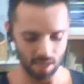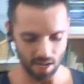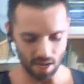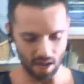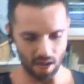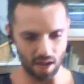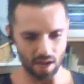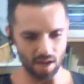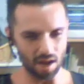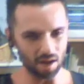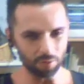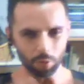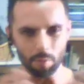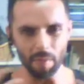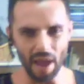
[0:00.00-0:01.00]
Not
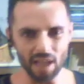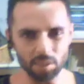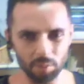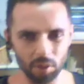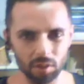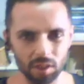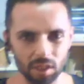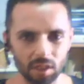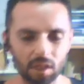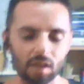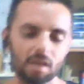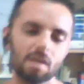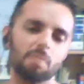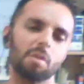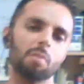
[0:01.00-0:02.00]
for mass building,
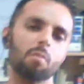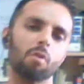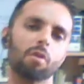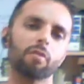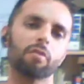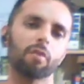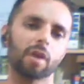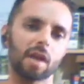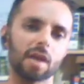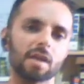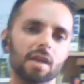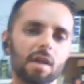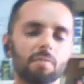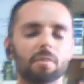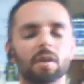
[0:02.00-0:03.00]
but more for cutting
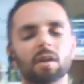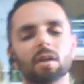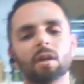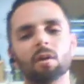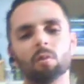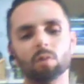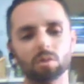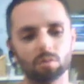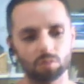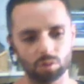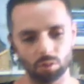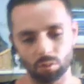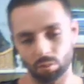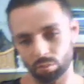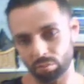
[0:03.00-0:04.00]
up.
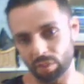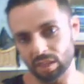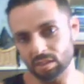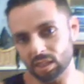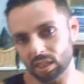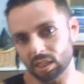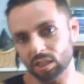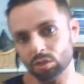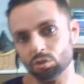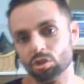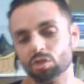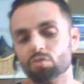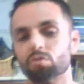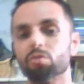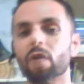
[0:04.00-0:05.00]
So basically you just
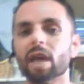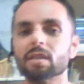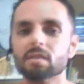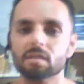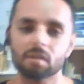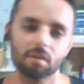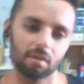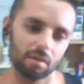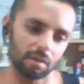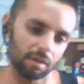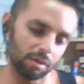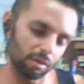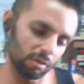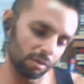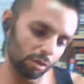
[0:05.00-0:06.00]
rest
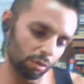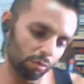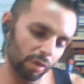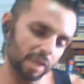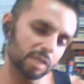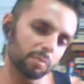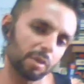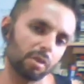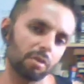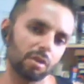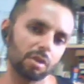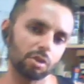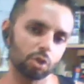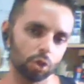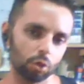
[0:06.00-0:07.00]
your rest period
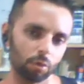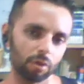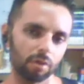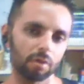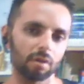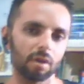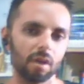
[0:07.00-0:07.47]
is shortened.